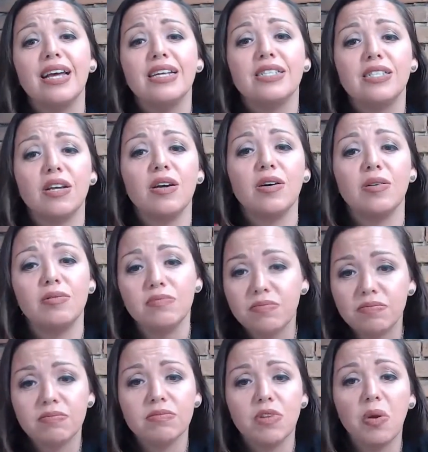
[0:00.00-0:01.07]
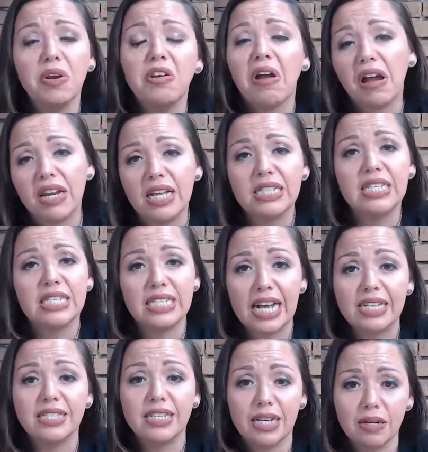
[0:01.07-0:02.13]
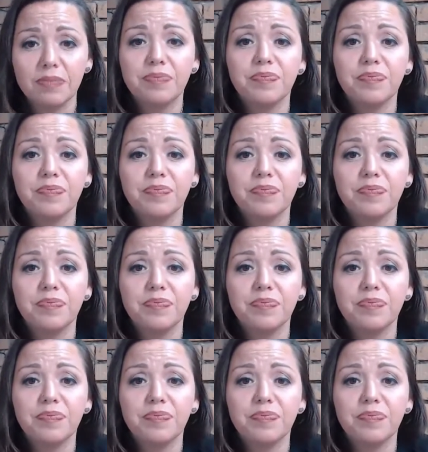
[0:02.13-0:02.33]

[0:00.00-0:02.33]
So knowing your audience and testing.